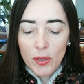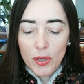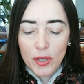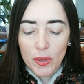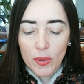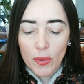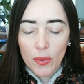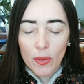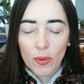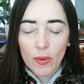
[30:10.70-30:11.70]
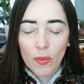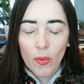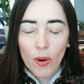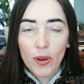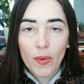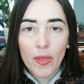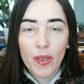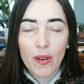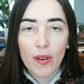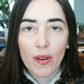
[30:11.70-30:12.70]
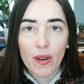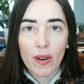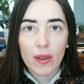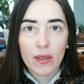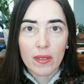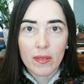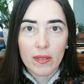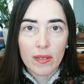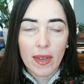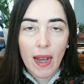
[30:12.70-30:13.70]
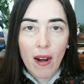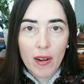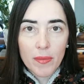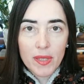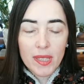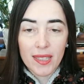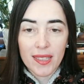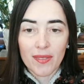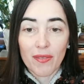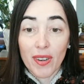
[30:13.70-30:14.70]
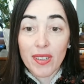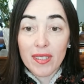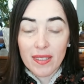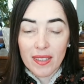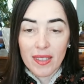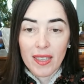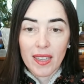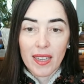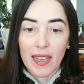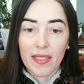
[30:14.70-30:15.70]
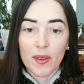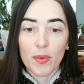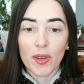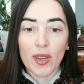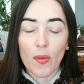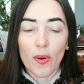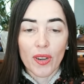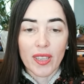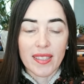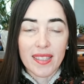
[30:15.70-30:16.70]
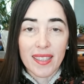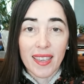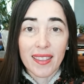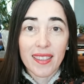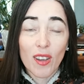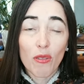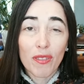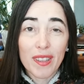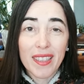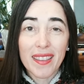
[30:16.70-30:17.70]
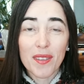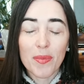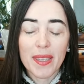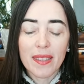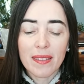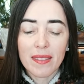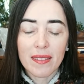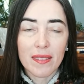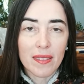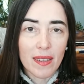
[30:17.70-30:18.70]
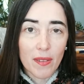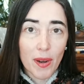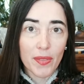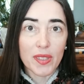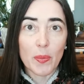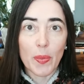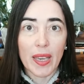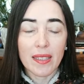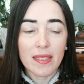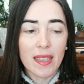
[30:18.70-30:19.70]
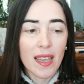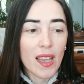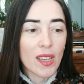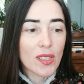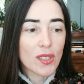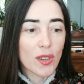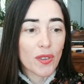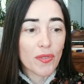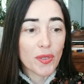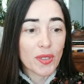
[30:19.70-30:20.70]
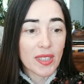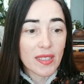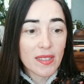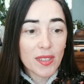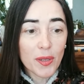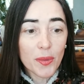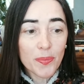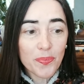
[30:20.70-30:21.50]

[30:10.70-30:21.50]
to work with your arms first, and then we're gonna work in standing, hopefully a little bit around the space. So if you need to,